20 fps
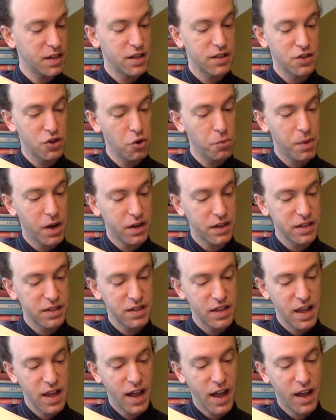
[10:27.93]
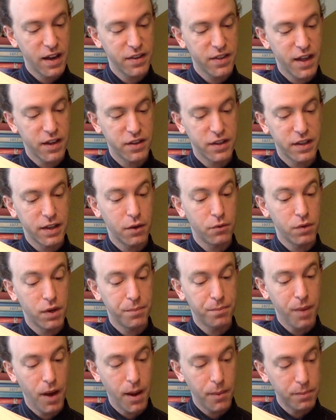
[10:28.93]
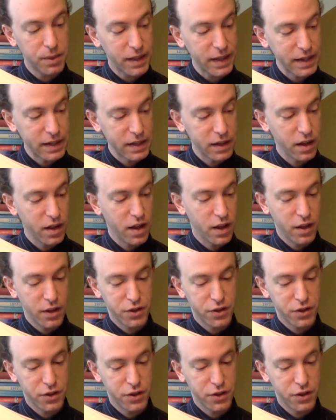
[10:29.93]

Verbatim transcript: is nobody's, and that the Republic,